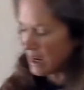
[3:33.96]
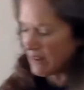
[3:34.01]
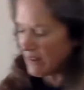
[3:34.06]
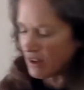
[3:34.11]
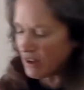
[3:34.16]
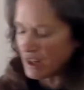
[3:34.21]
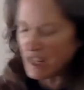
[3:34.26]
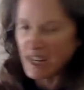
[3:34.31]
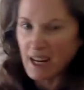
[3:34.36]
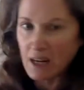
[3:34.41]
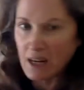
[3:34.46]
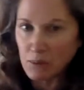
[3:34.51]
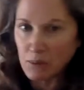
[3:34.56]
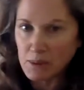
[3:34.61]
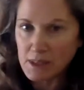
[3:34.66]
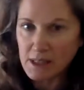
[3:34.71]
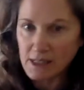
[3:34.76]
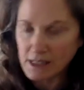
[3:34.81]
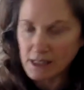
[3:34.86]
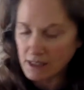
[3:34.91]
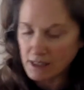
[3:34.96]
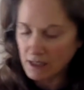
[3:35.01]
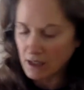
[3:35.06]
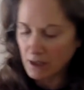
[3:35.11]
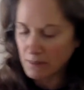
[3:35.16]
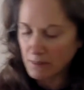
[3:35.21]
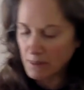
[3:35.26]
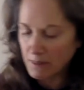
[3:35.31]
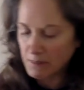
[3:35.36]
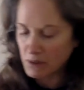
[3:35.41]
I've already kind of whisked this a
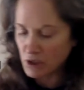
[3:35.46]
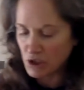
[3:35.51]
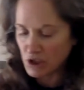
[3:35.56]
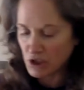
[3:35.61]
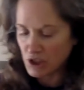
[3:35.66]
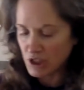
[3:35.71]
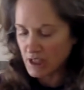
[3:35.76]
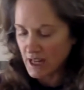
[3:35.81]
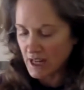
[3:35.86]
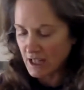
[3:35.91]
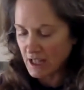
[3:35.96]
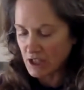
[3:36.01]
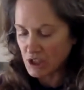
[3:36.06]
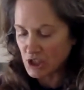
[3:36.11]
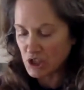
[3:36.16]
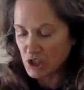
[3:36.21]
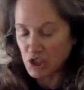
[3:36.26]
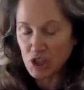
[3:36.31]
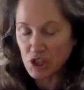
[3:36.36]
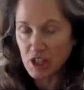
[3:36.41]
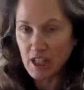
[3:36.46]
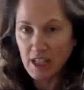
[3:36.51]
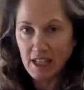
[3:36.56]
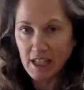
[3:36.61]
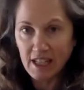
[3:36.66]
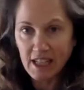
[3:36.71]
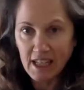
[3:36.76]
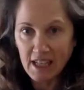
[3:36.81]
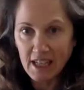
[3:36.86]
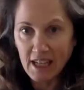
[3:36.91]
little bit, but you're just kind of stirring
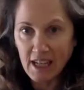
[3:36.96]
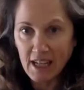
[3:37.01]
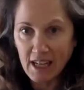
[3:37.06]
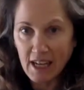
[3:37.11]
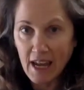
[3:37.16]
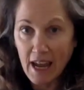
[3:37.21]
the